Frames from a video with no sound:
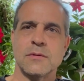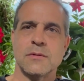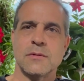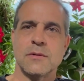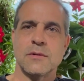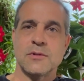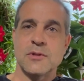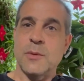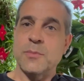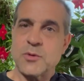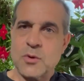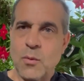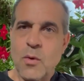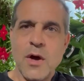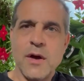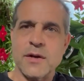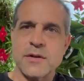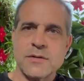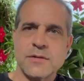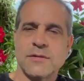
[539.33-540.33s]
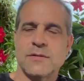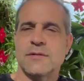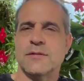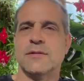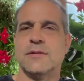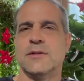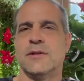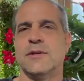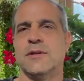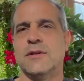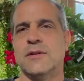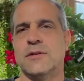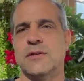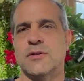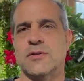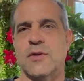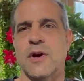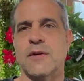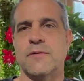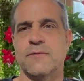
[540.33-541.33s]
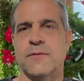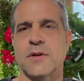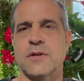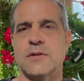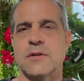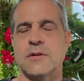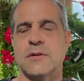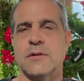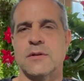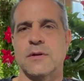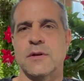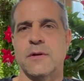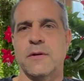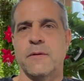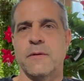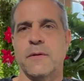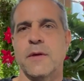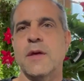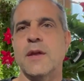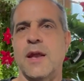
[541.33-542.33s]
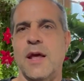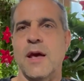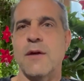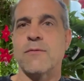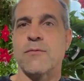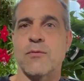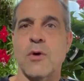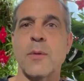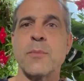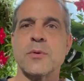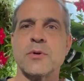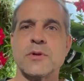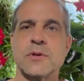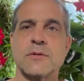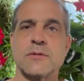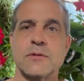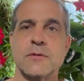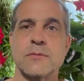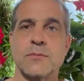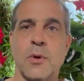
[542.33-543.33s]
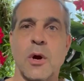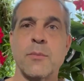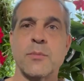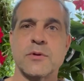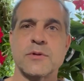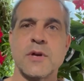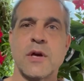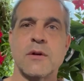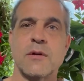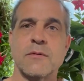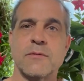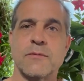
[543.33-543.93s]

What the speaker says: It's up to us to try and fix it and have representative